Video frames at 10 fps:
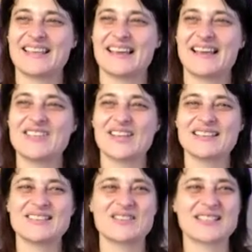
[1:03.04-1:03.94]

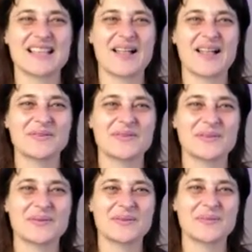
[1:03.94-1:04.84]
adjust yourself,
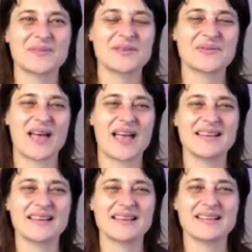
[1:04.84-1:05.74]
to find
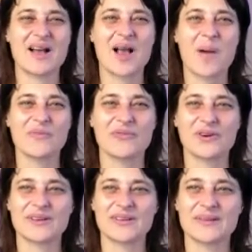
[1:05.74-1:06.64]
a
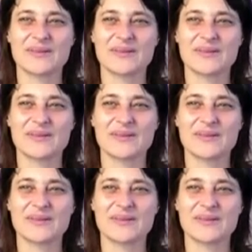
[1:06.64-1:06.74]
comfort